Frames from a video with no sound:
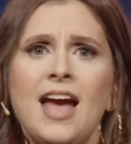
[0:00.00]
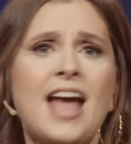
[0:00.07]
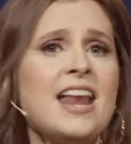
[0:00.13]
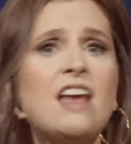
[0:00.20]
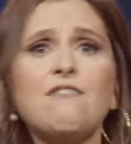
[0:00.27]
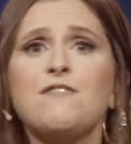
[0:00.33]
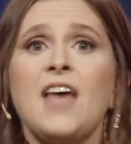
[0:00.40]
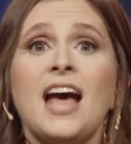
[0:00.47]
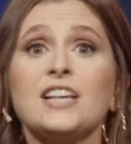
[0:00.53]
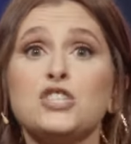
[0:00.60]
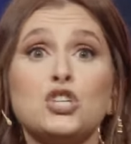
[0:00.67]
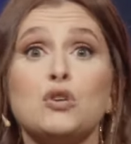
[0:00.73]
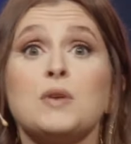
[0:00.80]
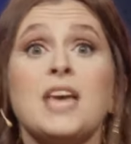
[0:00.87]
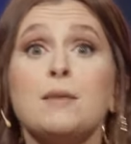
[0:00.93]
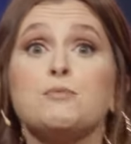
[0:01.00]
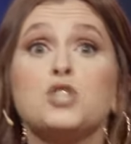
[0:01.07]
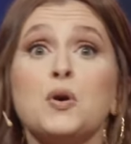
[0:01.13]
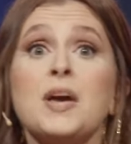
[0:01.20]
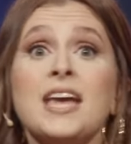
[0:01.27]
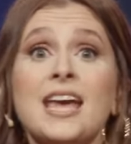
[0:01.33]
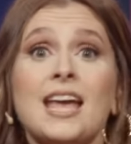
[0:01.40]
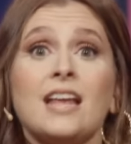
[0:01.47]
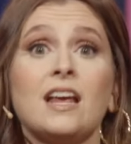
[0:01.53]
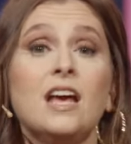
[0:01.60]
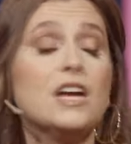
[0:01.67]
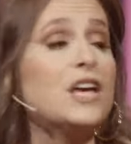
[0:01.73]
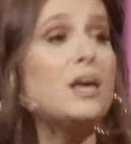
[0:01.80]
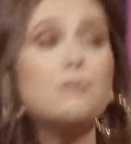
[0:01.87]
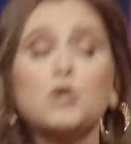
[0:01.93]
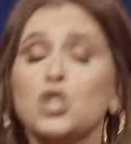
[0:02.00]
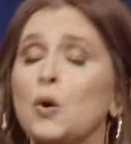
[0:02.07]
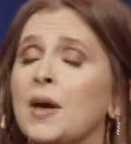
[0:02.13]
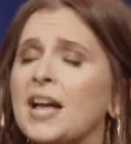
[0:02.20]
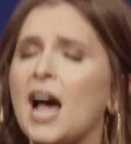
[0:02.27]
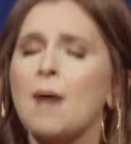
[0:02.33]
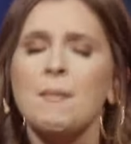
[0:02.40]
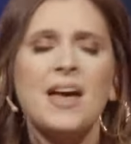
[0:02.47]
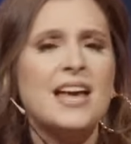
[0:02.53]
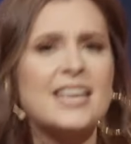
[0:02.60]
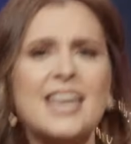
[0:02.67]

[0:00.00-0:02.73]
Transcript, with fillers: And if that's you, keep doing it. Keep showing up.